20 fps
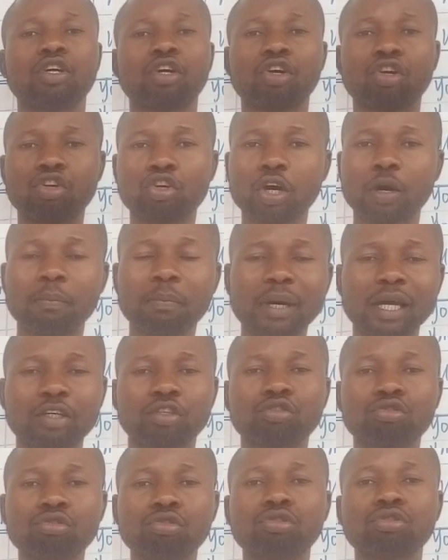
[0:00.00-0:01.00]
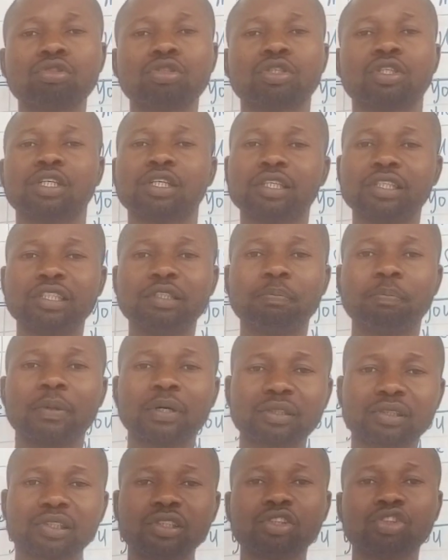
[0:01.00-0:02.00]
Number 2, the
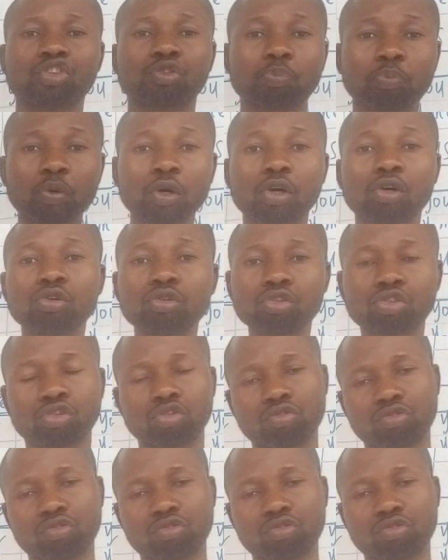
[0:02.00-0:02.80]
person spoken to.